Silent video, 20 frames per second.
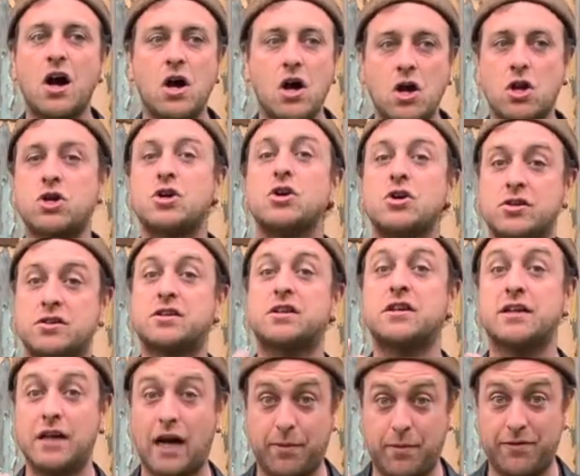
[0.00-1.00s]
good can
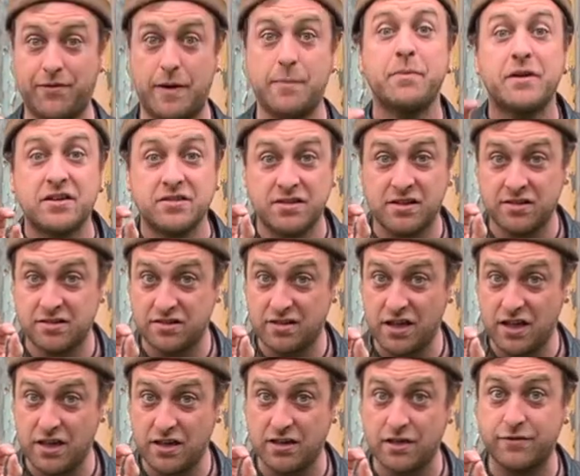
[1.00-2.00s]
come of it, because the
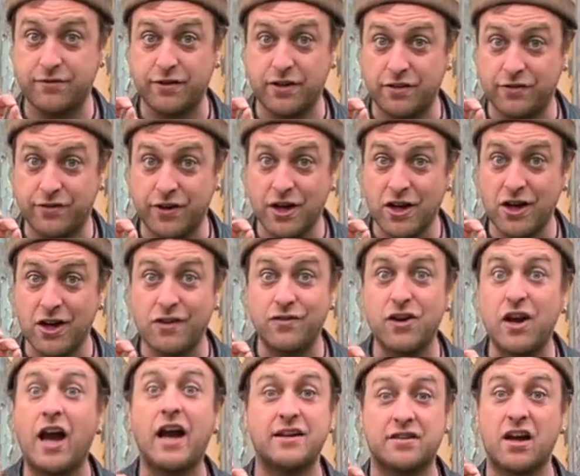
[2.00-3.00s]
seed of
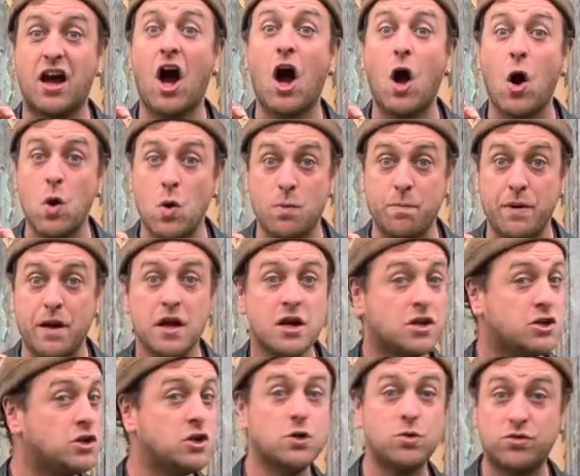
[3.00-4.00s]
light, hope,
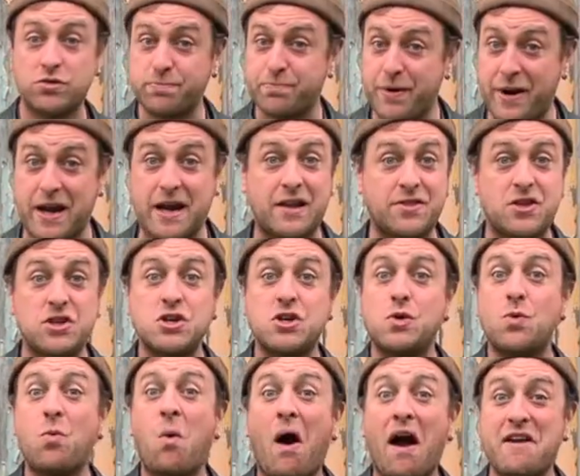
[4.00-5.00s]
new spring, the new
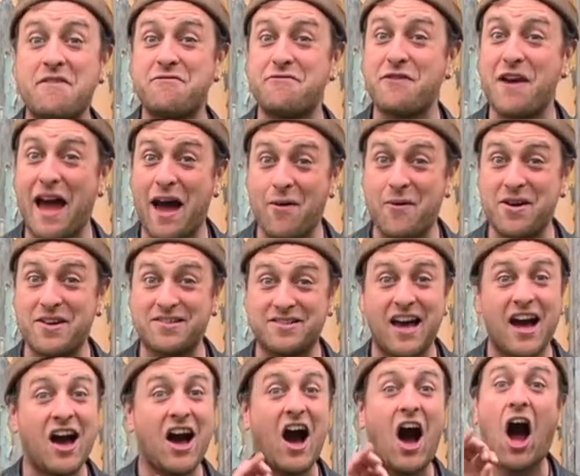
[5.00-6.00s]
white flowers
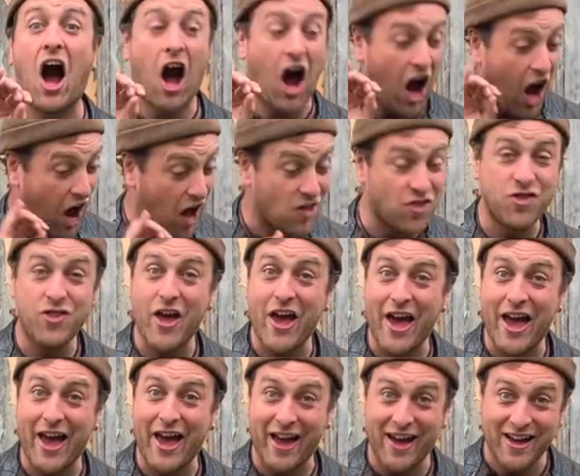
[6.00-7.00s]
are
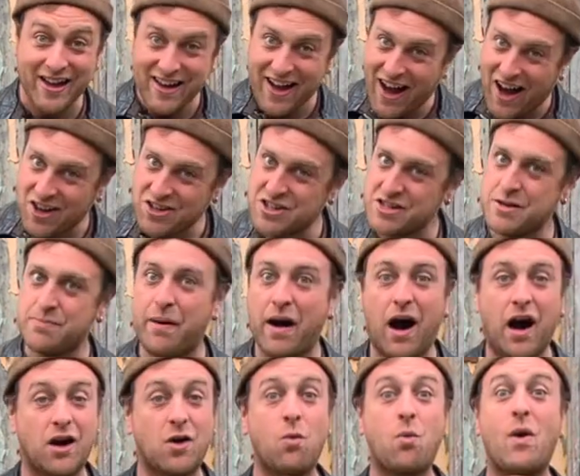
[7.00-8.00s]
there under the
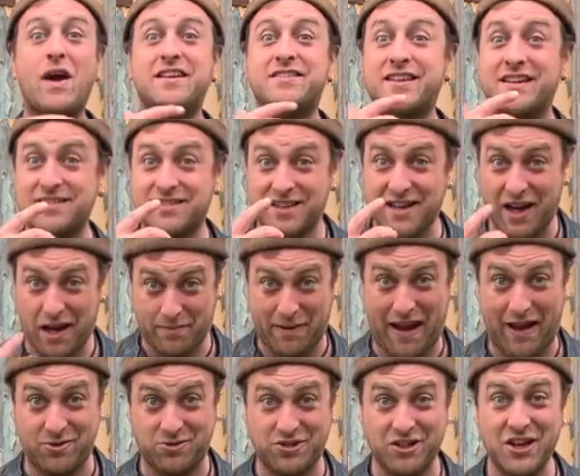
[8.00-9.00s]
bark waiting to come
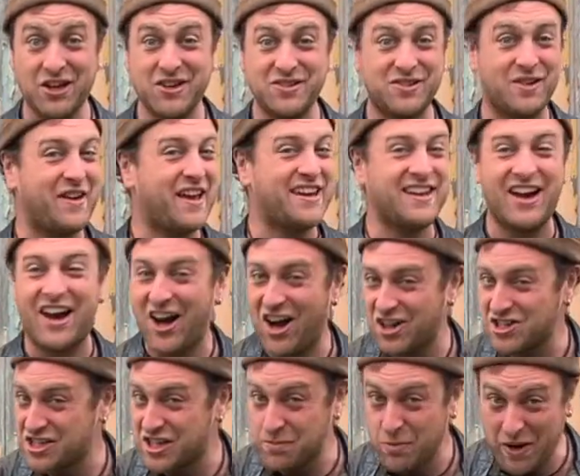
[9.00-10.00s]
out. So any
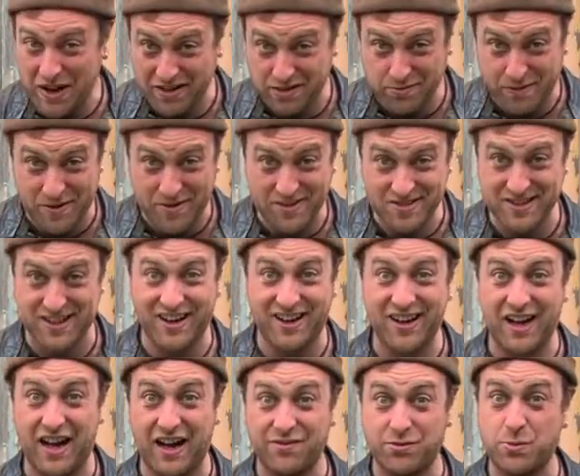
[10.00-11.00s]
hardship we experience in our
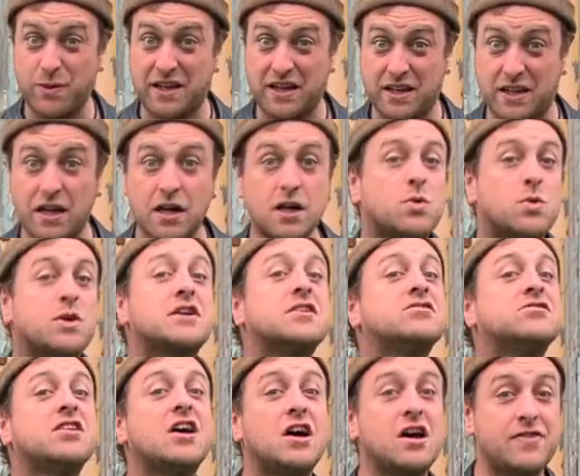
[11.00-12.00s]
lives, we can
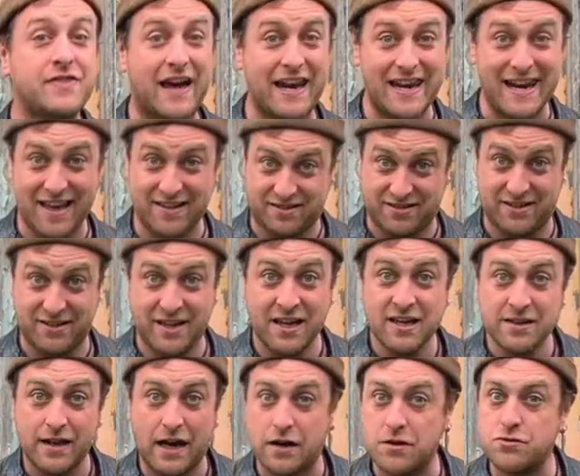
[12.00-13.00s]
turn that lesson,
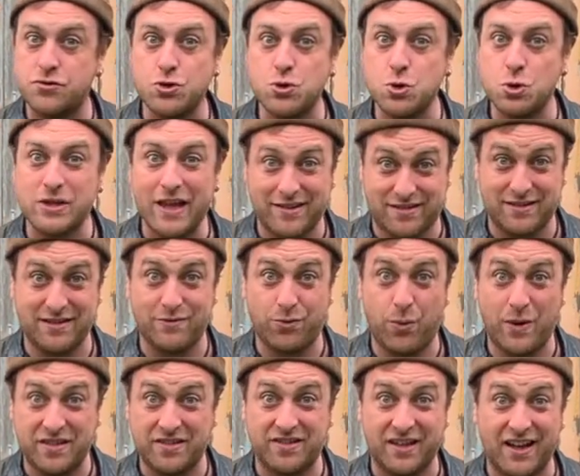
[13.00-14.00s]
that cruel lesson of
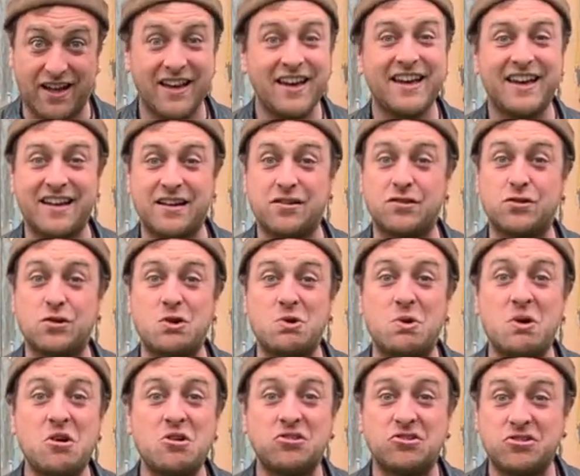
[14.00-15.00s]
winter, into
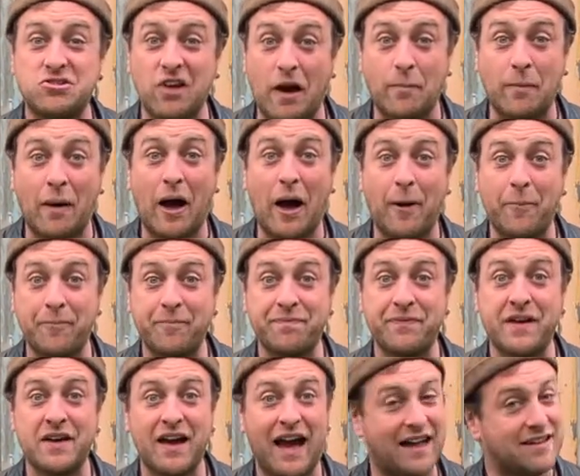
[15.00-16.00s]
summer
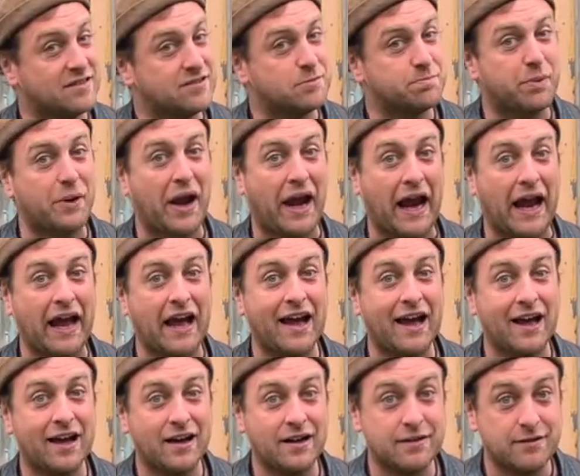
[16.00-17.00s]
and spring
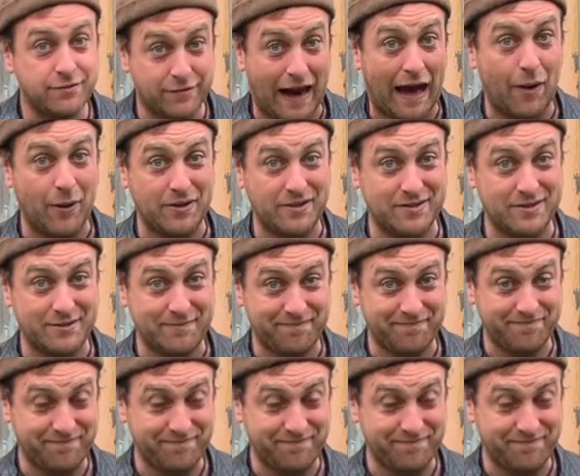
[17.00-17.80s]
flowers.